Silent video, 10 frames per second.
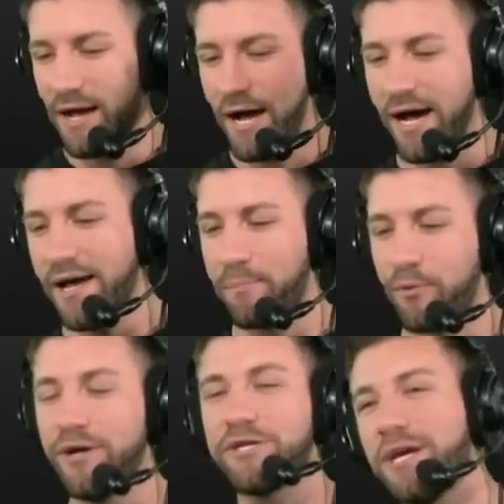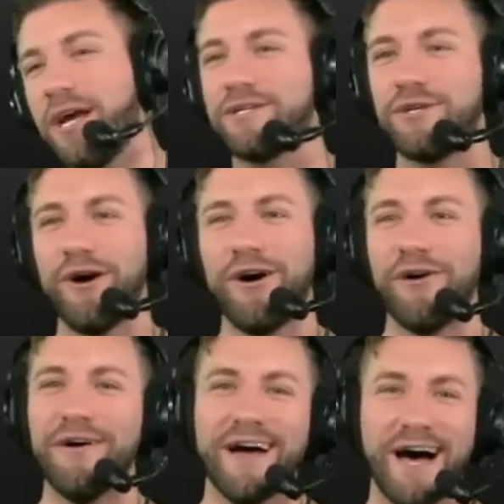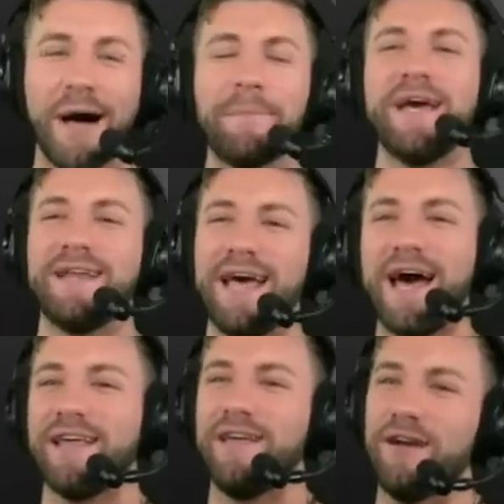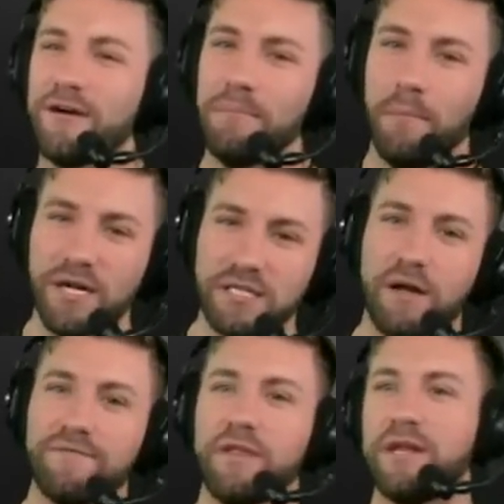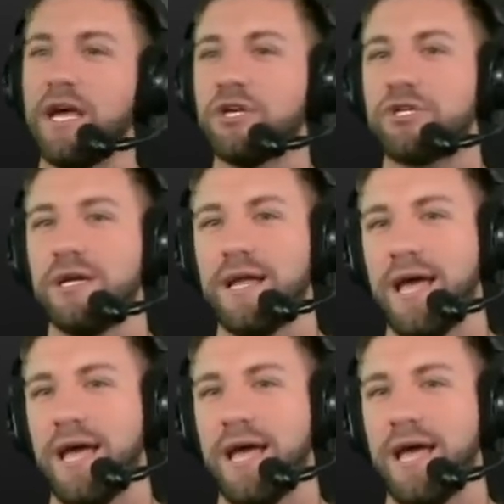I appreciate y'all. I'm getting out of here. Much love to the nation.